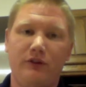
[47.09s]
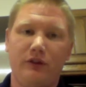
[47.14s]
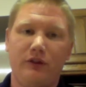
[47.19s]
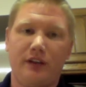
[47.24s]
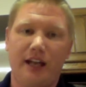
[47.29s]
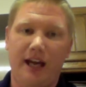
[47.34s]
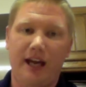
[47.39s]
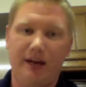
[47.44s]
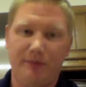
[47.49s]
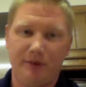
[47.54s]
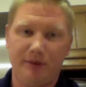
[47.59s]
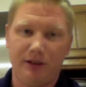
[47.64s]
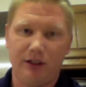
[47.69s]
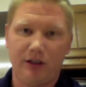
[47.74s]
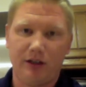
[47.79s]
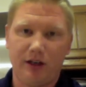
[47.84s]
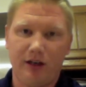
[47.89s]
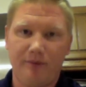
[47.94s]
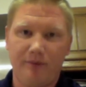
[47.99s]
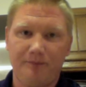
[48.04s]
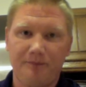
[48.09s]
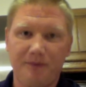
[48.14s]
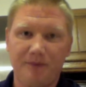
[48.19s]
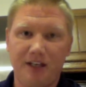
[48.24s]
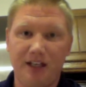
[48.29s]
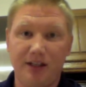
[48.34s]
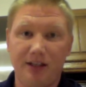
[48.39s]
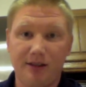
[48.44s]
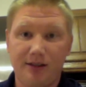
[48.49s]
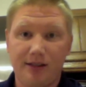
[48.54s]
vocabulary
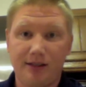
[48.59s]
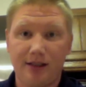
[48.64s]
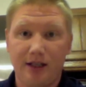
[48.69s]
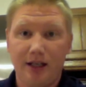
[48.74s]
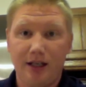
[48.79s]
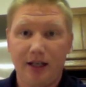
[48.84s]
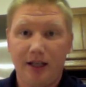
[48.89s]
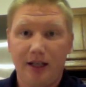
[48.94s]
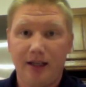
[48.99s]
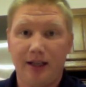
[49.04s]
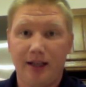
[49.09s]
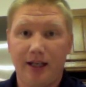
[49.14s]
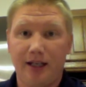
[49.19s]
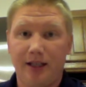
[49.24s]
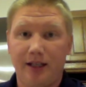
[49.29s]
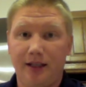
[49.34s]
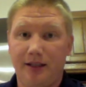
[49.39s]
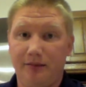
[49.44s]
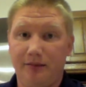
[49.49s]
is that